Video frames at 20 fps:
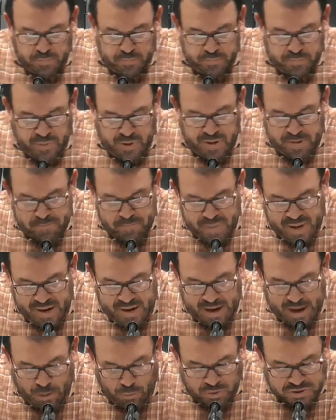But at
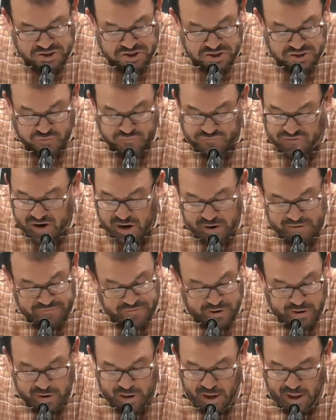midnight, which is very,
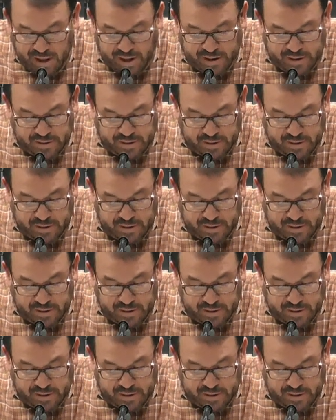very late,